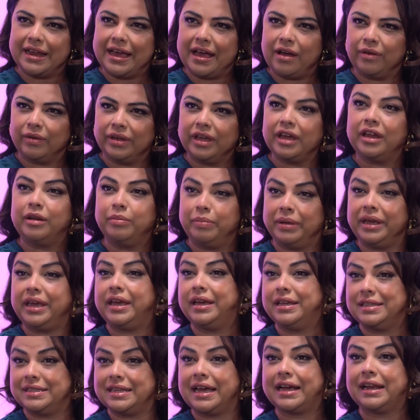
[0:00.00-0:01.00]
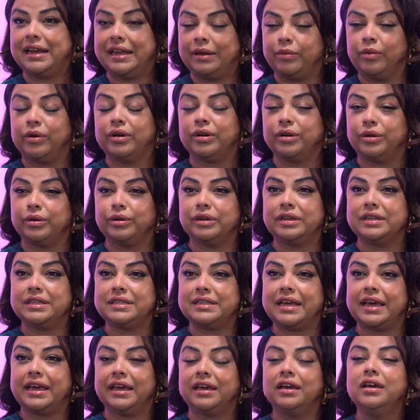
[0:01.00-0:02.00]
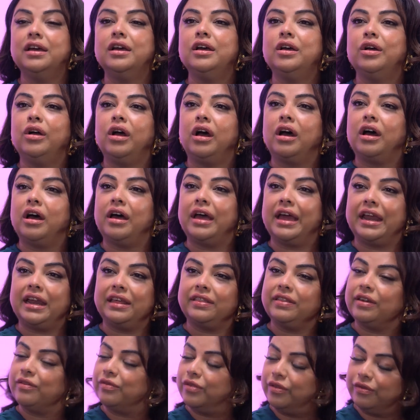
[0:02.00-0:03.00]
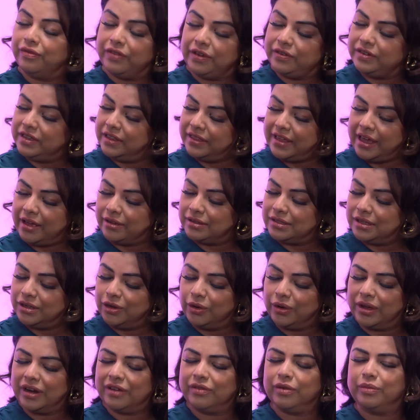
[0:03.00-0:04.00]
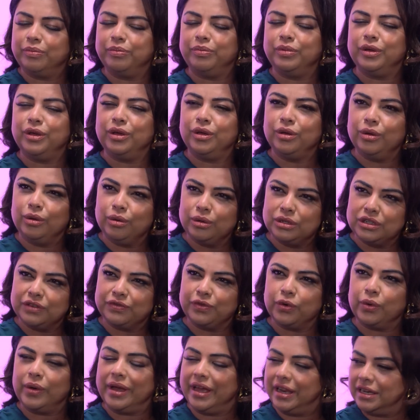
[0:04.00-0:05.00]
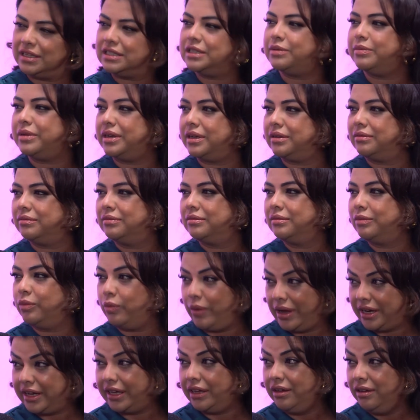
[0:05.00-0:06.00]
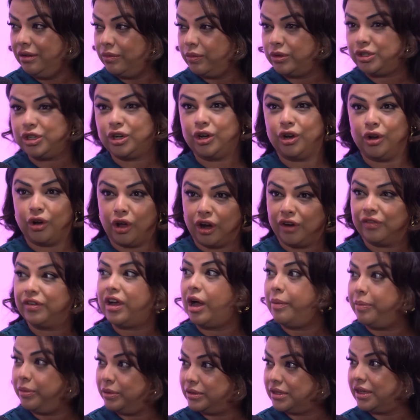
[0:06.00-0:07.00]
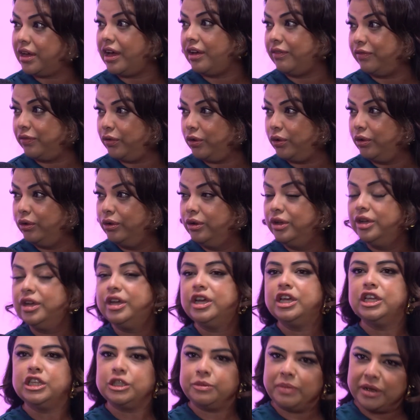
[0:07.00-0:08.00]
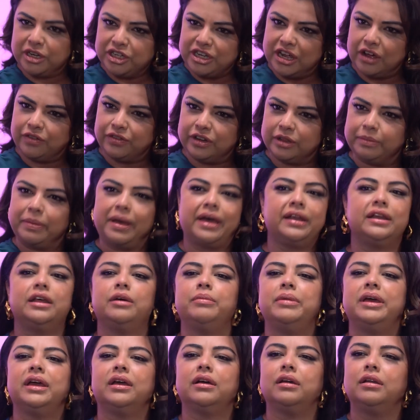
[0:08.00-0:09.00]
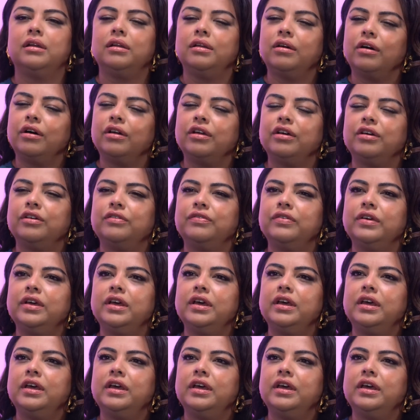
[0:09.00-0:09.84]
now can be exactly what Google is saying. Uh, anything from 50,000, you can have a beautiful, intimate wedding, which a okay. lot of couples are going for, mm-hmm. especially after the pandemic. A lot of